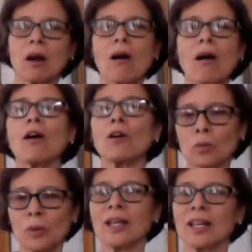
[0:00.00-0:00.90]

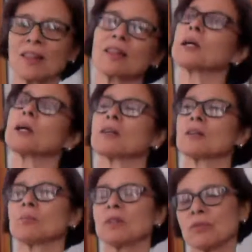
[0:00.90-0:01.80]
already there
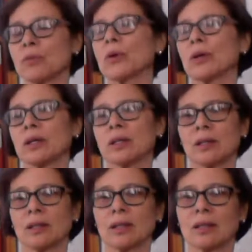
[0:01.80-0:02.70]
before
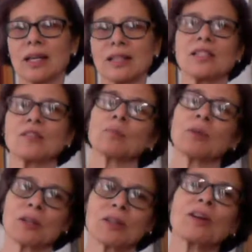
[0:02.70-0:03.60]
that's even
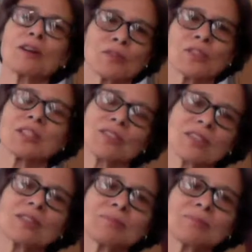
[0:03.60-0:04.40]
part of the conversation.